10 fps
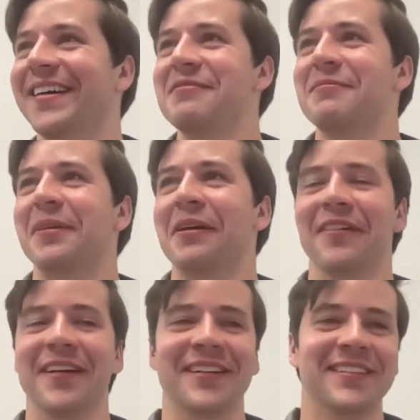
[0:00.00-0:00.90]
All
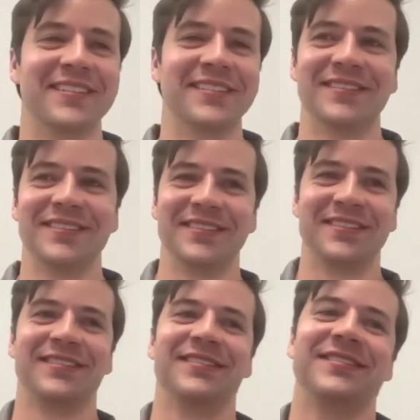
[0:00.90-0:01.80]
right
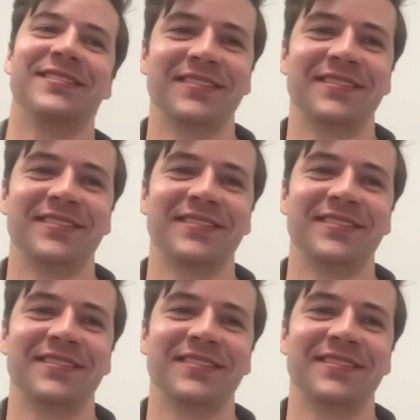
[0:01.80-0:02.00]
well we